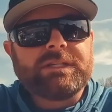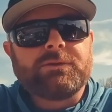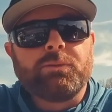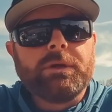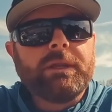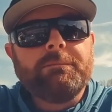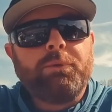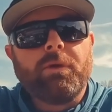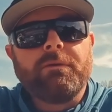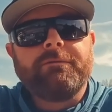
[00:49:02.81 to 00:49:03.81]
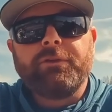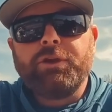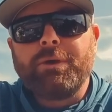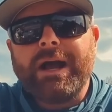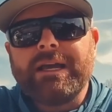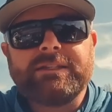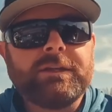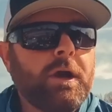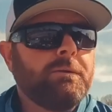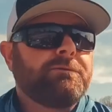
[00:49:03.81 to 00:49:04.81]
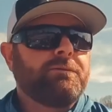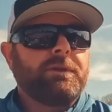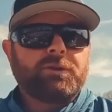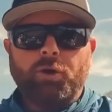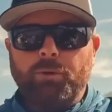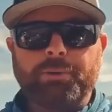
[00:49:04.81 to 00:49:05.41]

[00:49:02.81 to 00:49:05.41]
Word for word: because it's really important for you guys to go through this whole